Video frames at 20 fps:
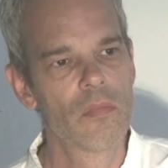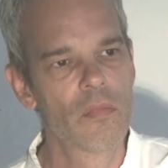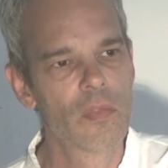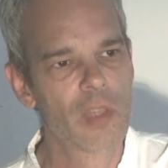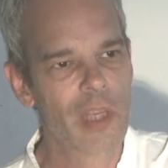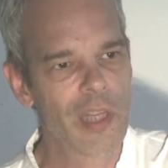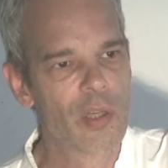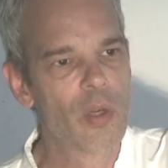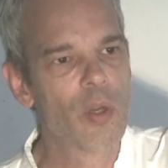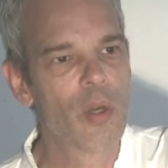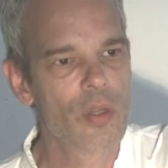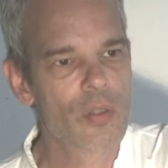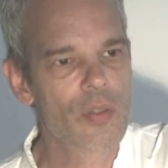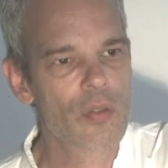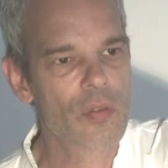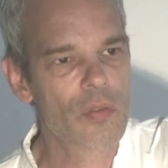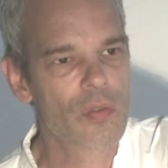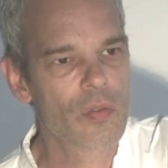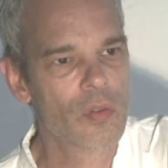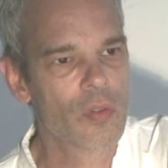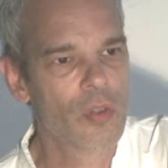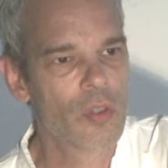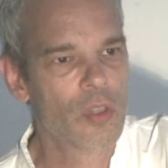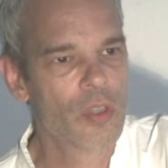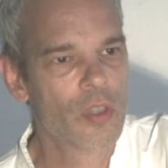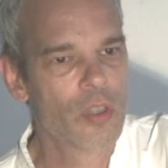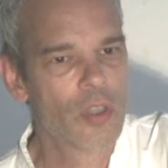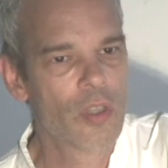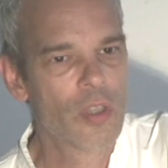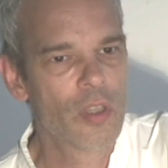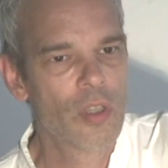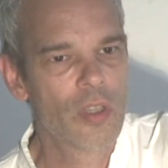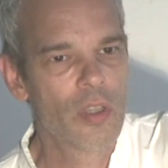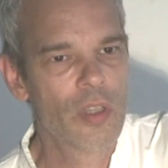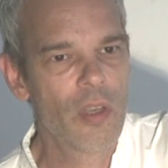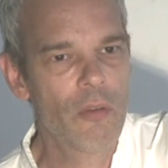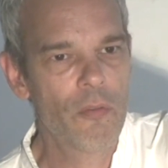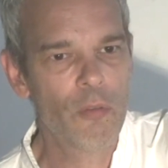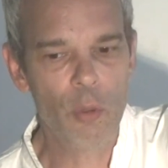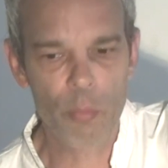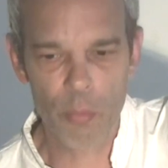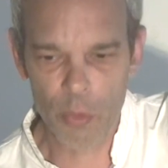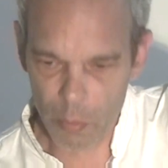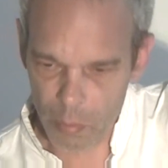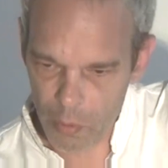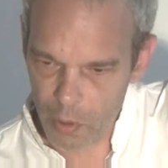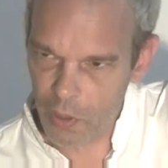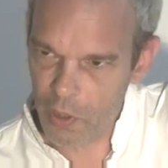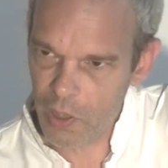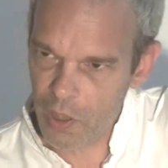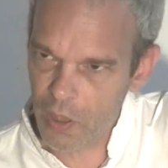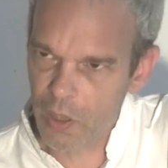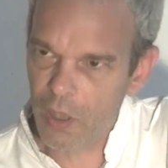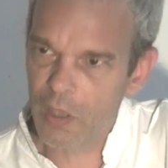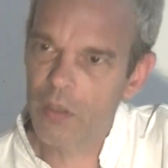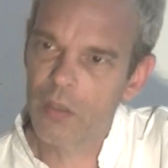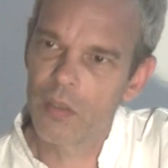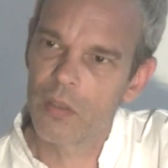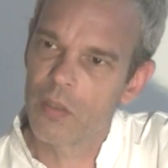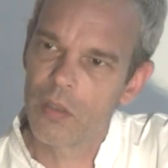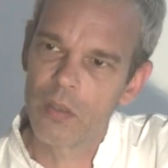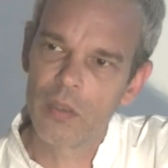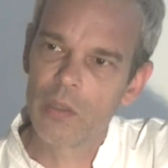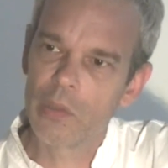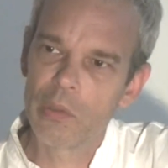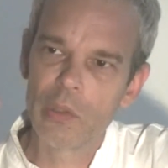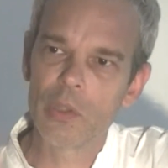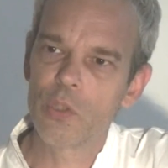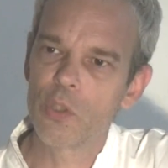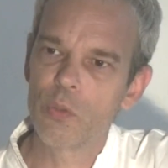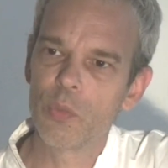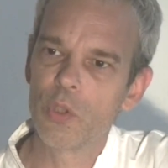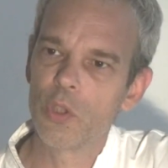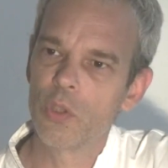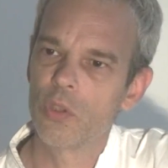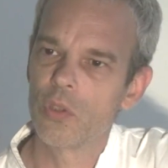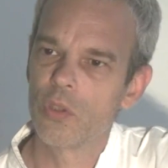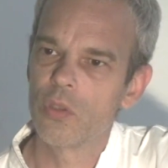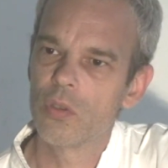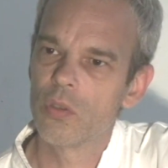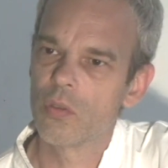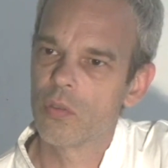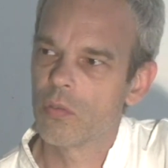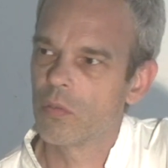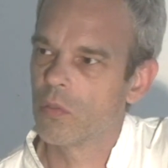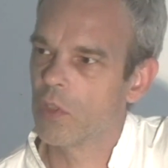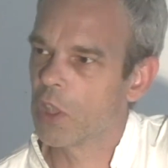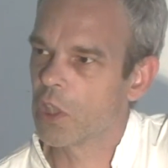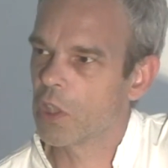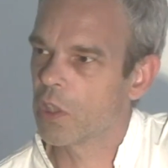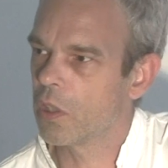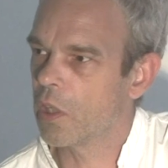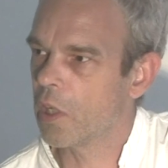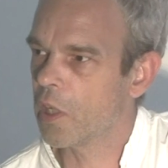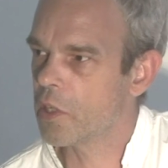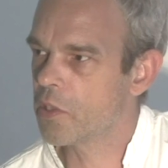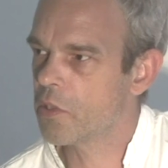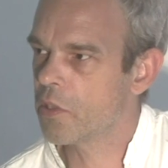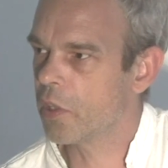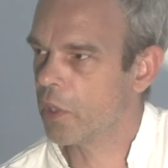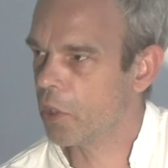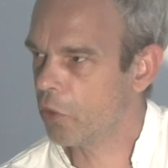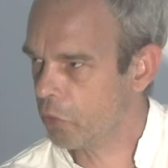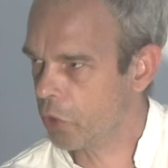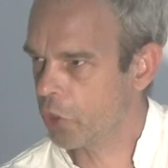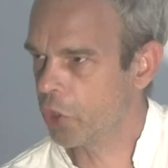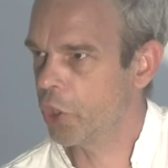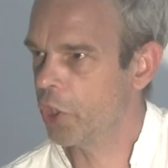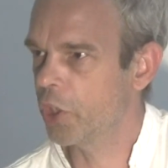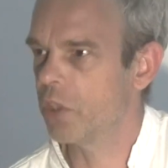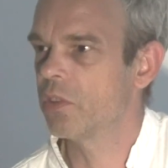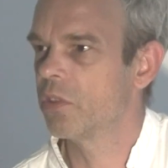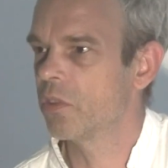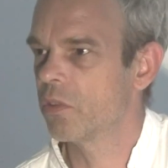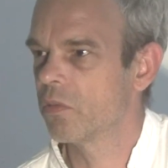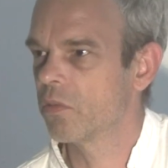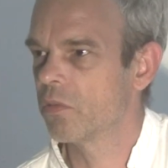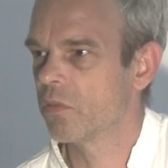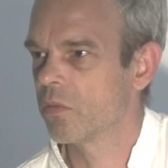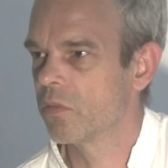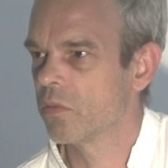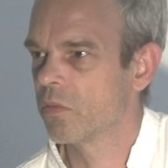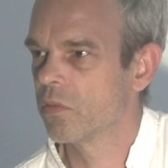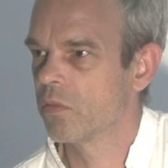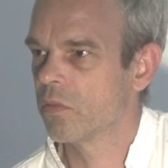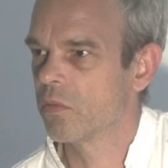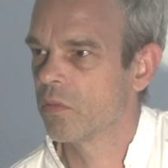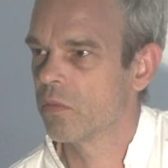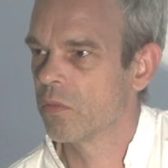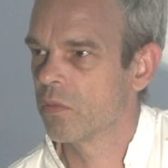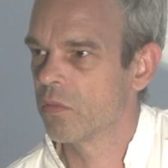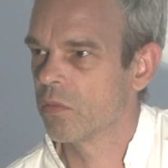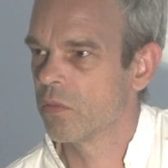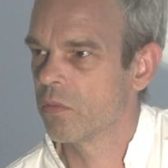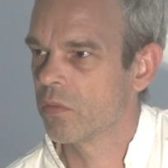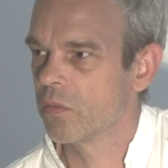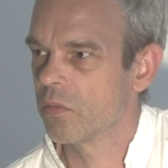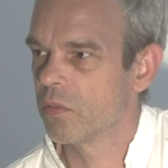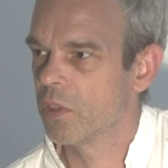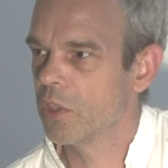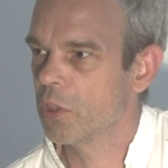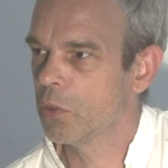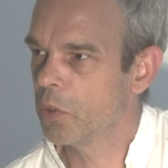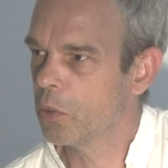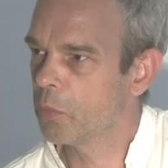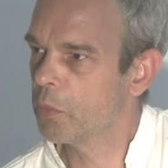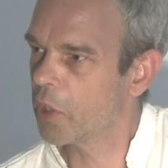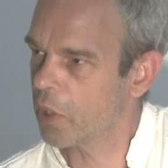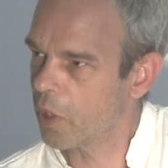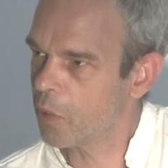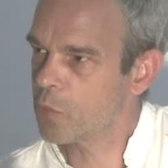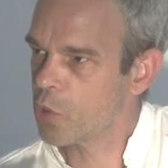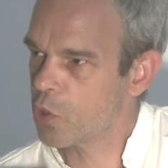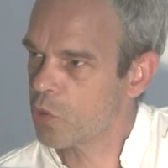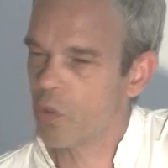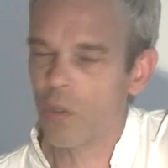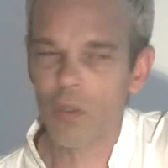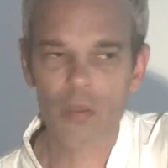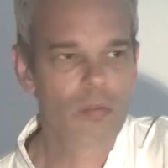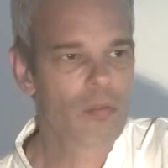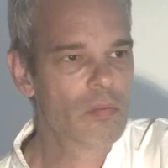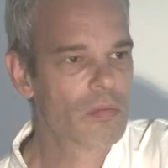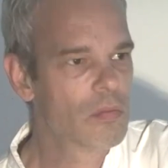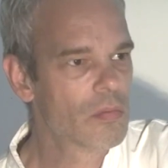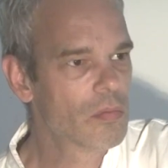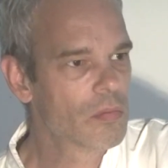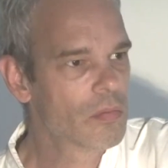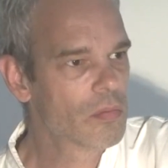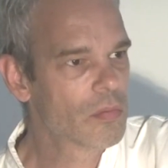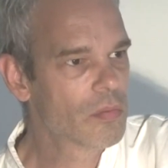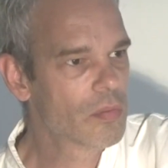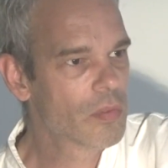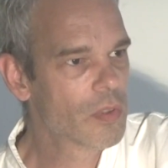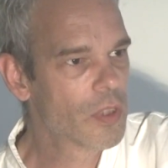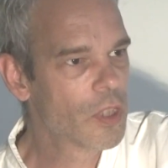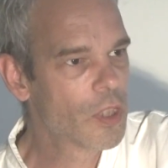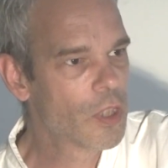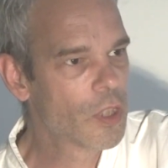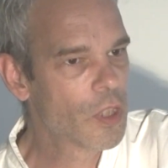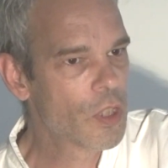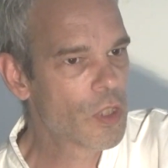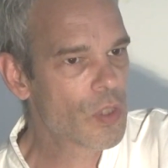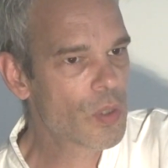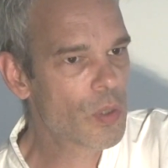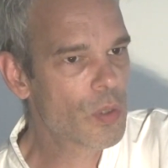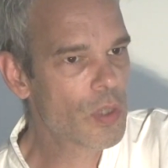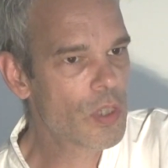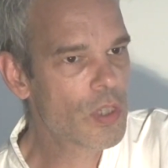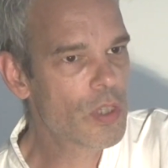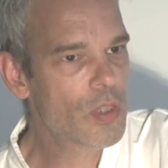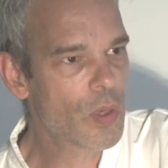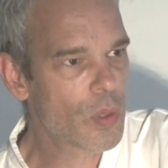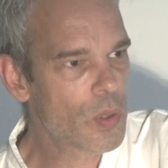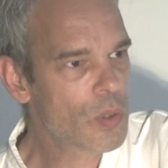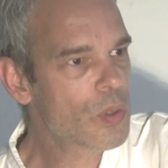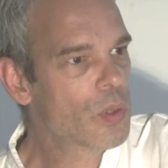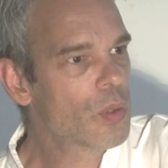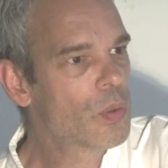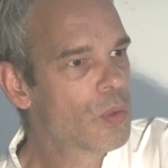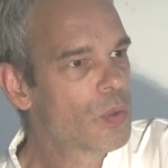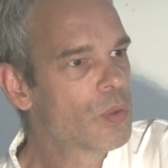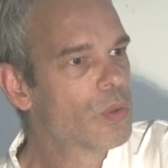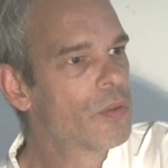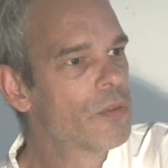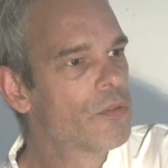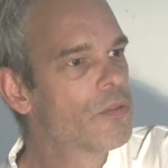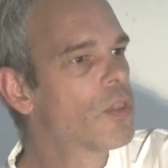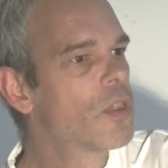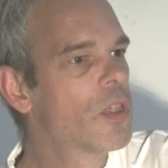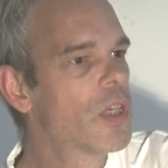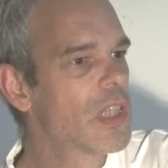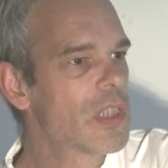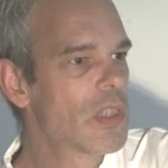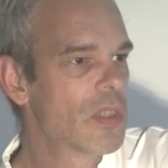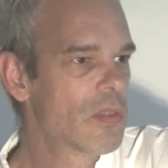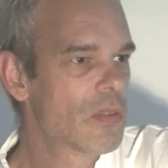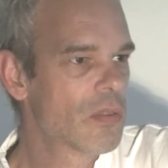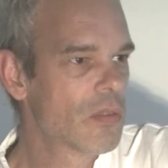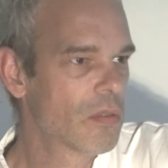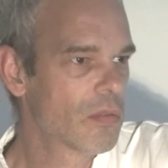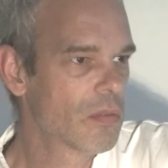get lost. If you properly cut a rose bush, it can last 100 years. It will become strong. So this is also true for us.